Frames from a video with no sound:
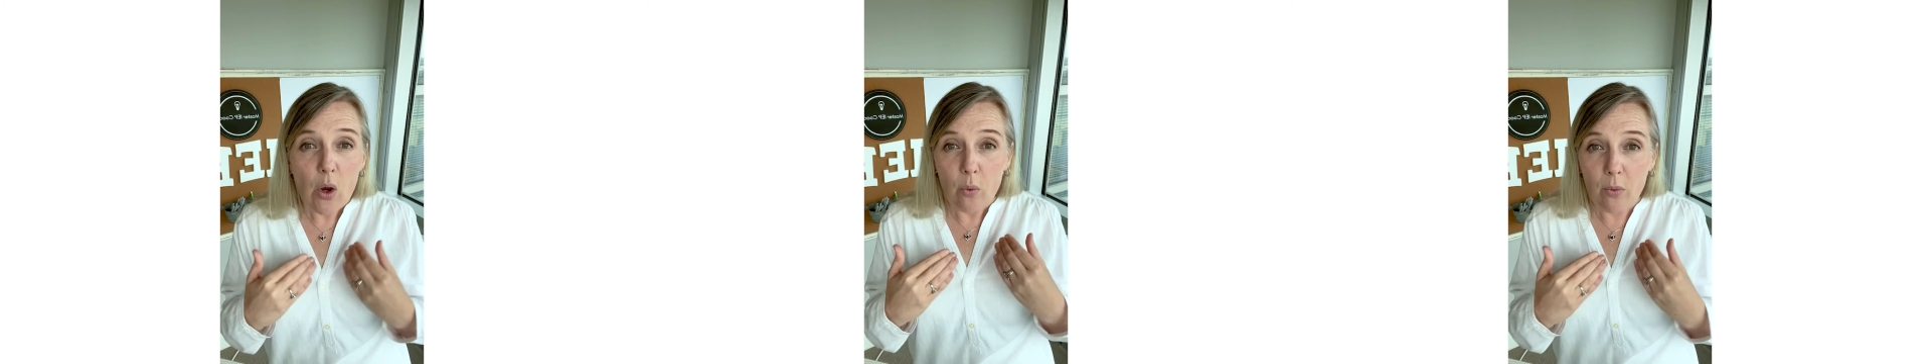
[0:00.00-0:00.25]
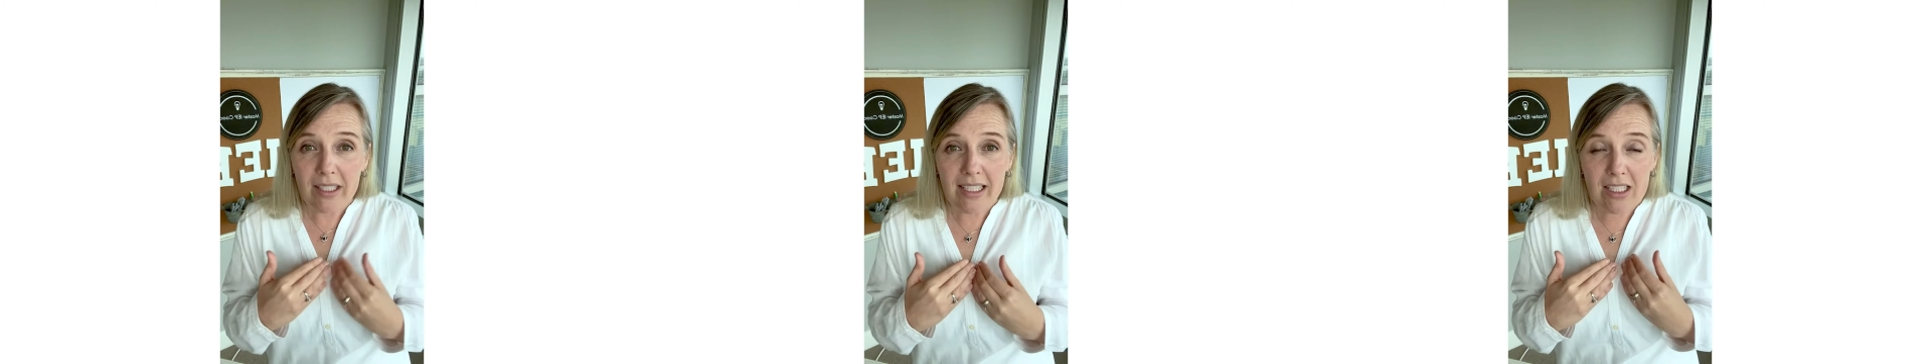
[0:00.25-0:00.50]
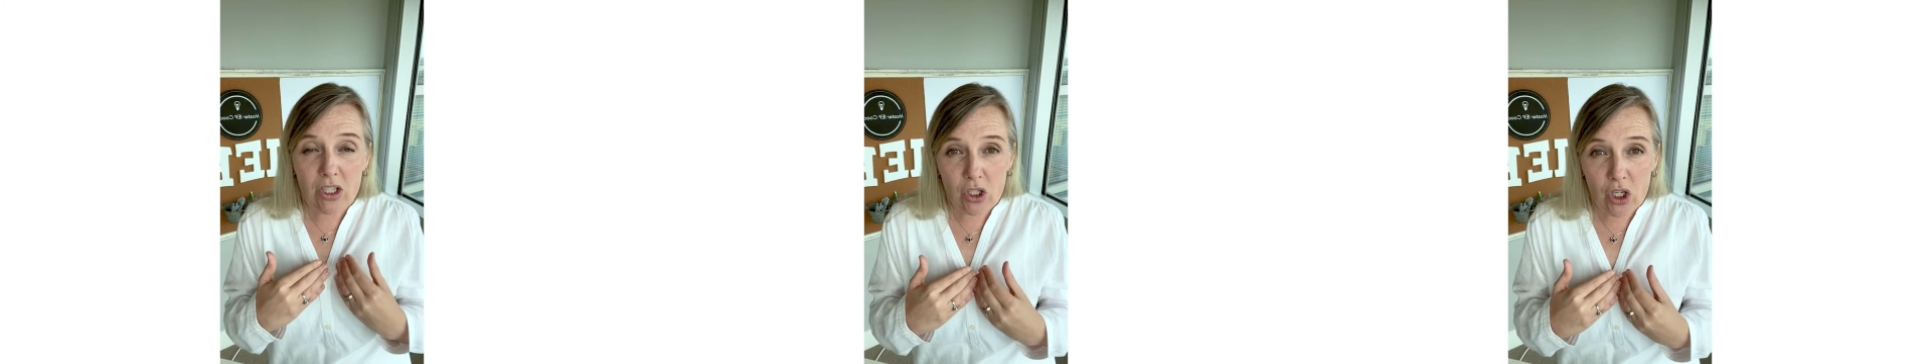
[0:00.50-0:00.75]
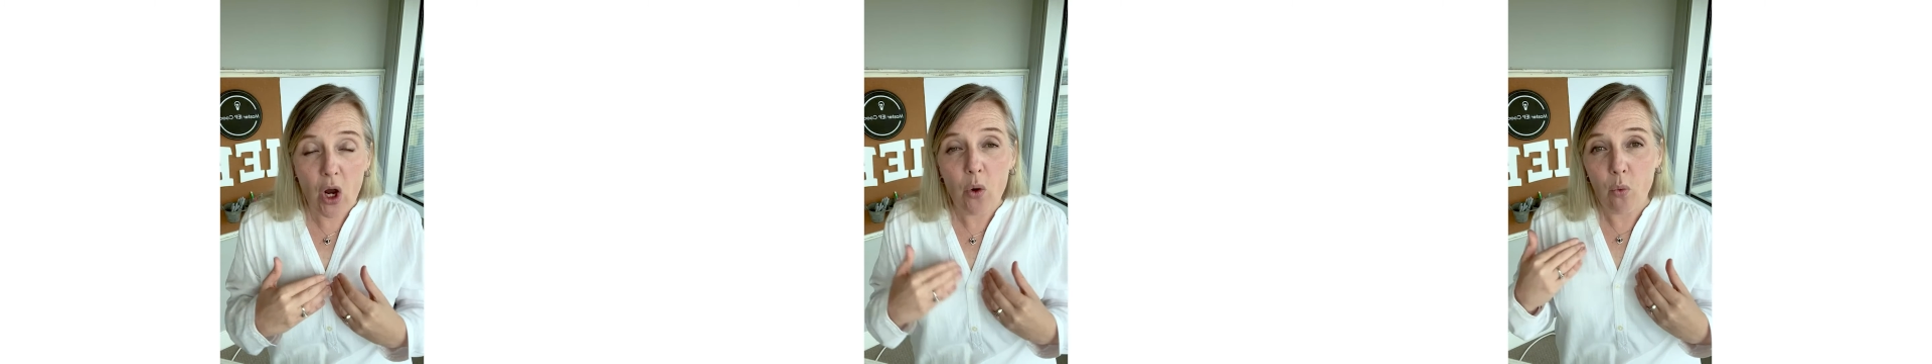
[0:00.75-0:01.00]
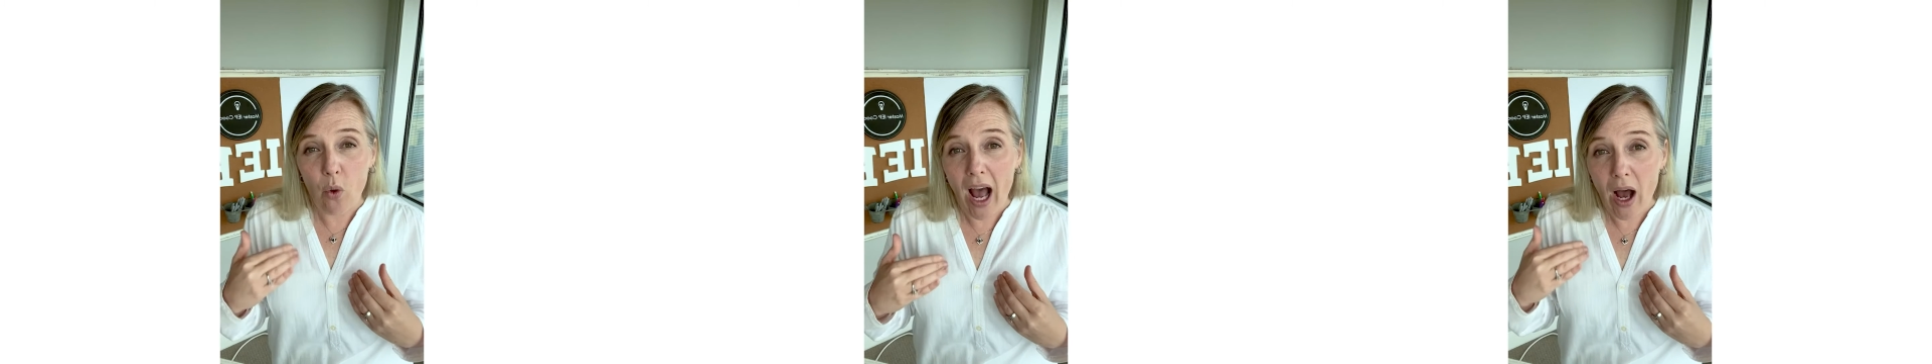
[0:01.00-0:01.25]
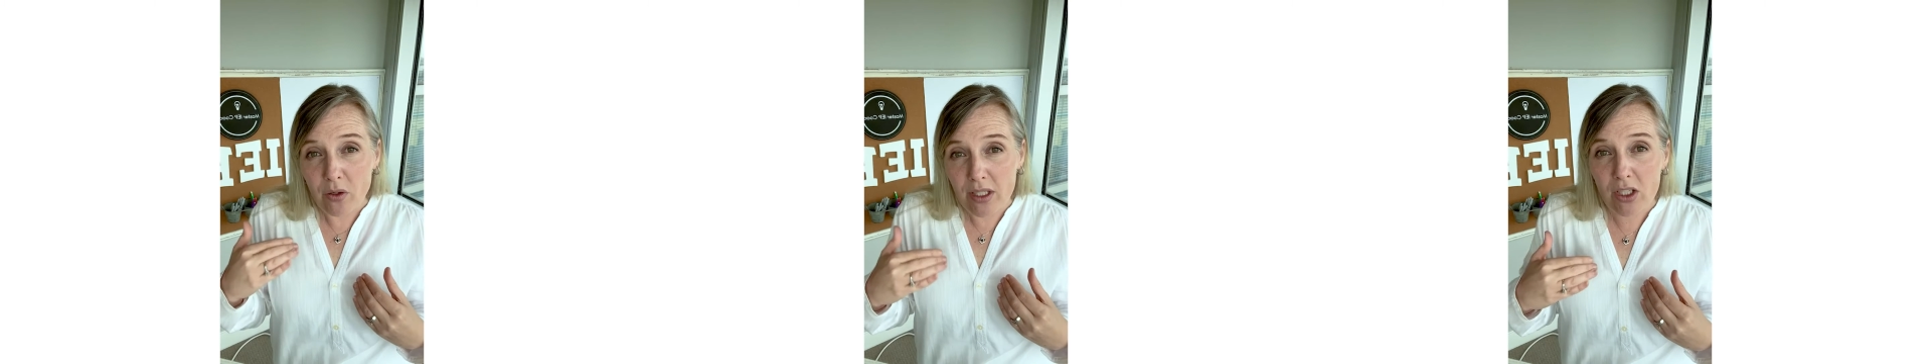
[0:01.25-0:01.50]
We need to show
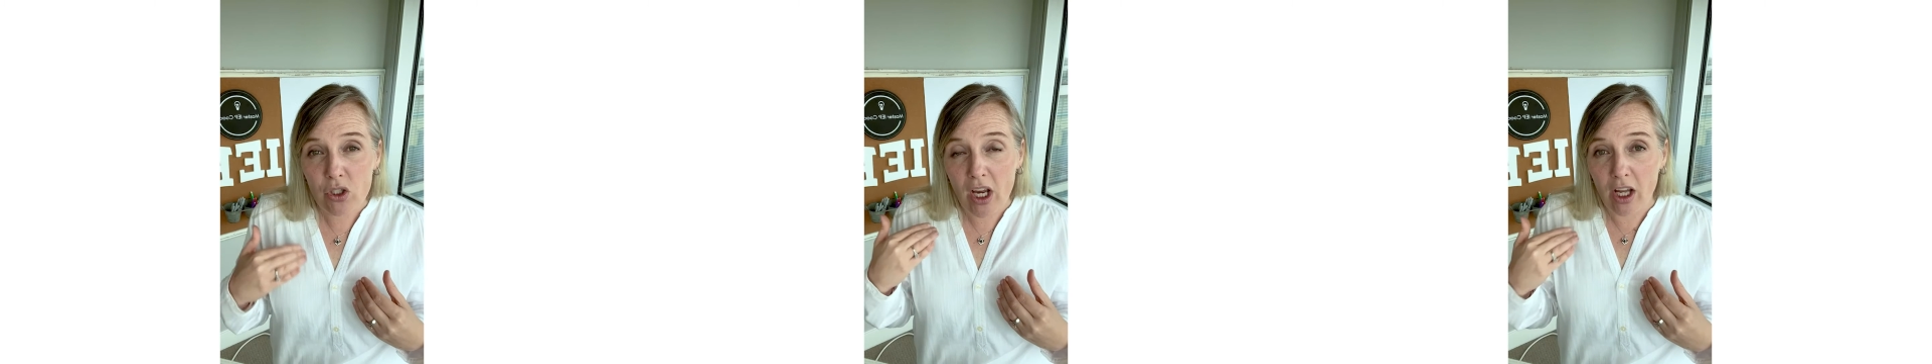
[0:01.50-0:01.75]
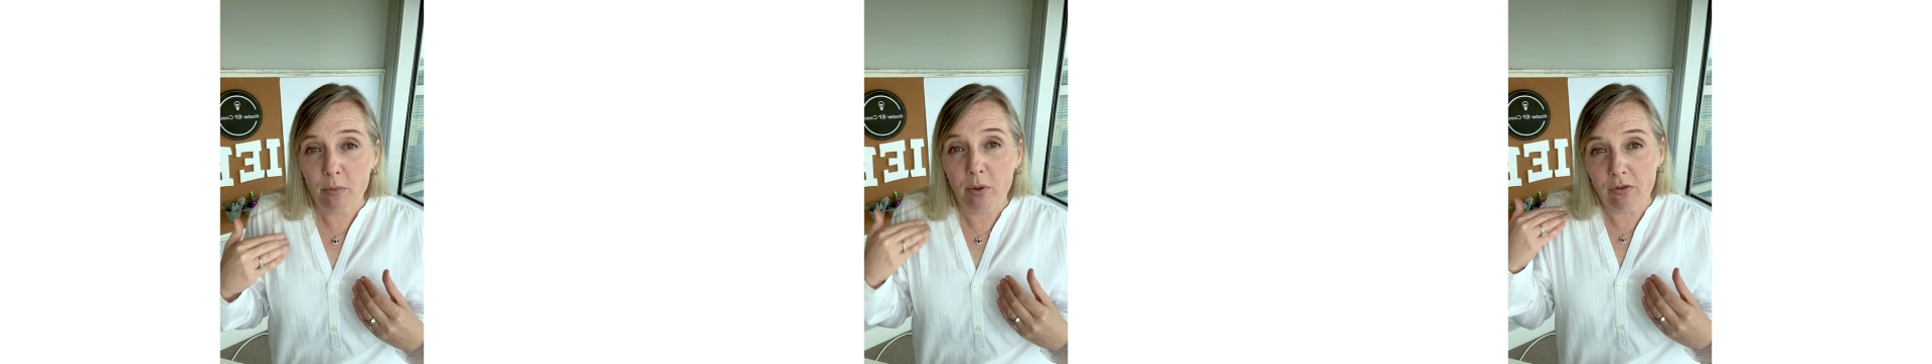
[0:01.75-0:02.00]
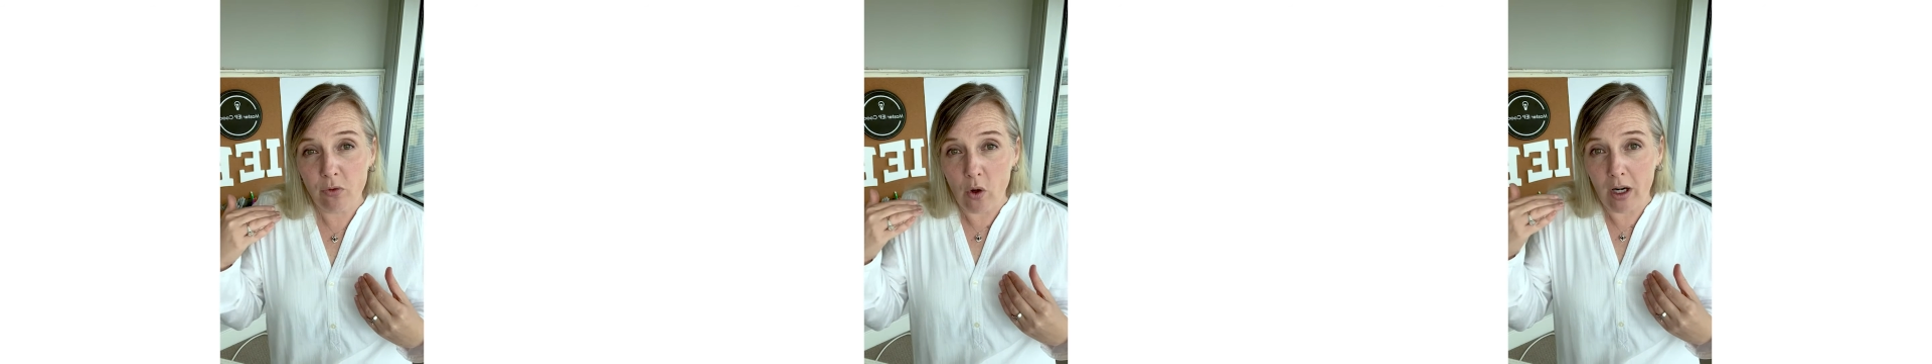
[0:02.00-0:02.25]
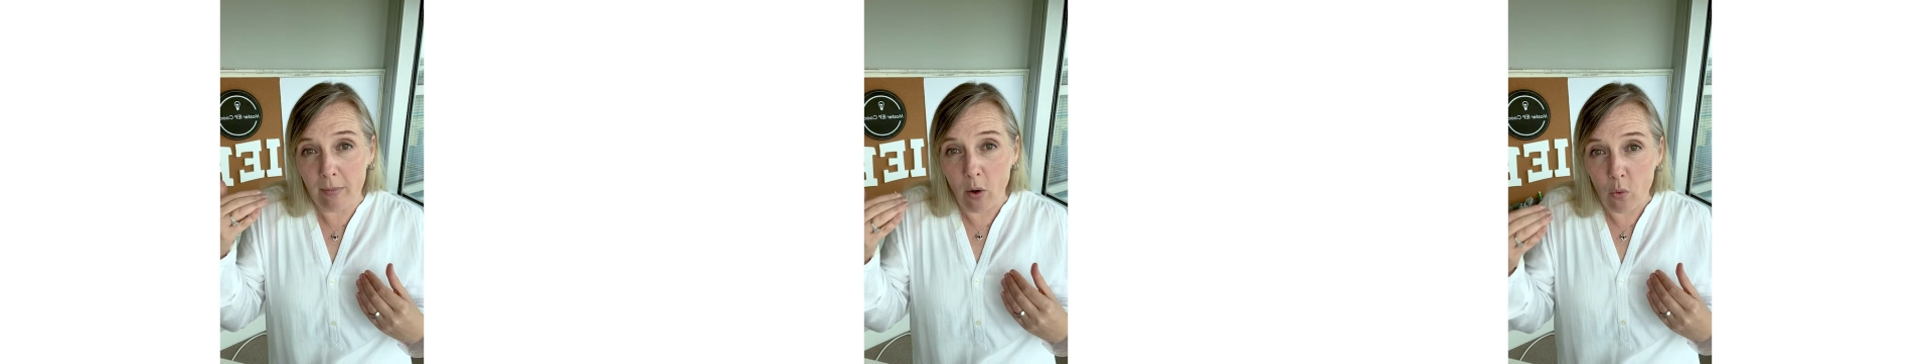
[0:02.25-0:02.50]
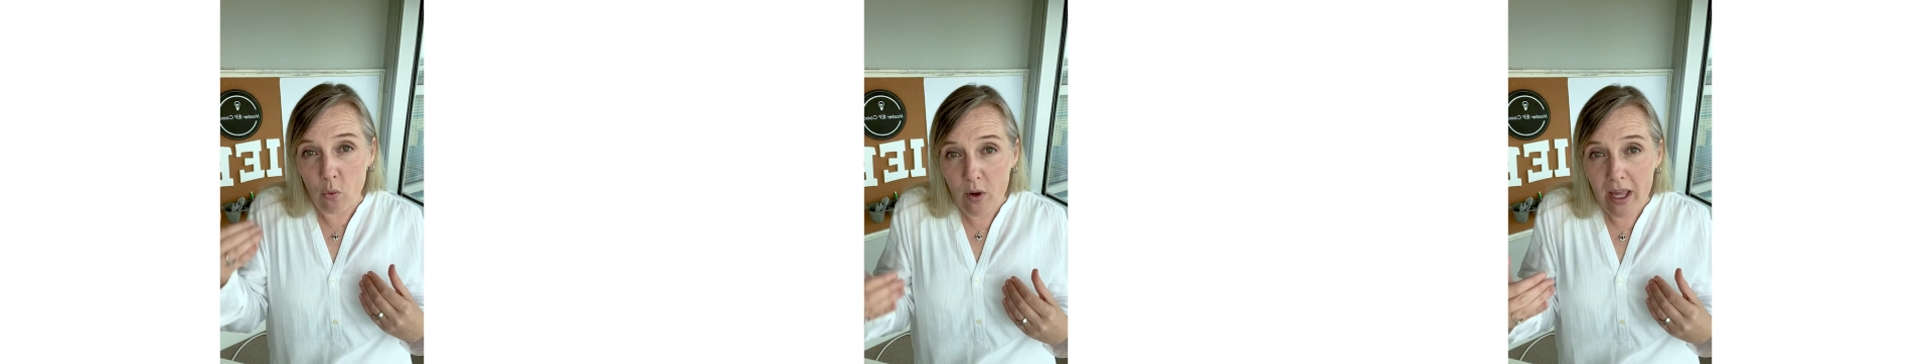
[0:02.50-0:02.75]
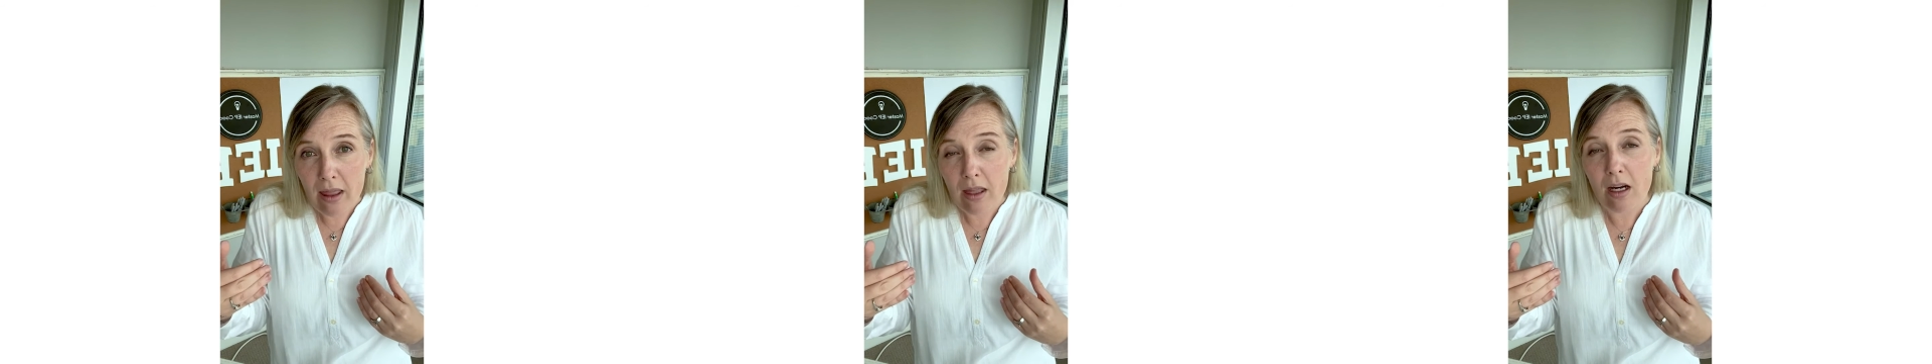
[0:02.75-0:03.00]
how does a child perform with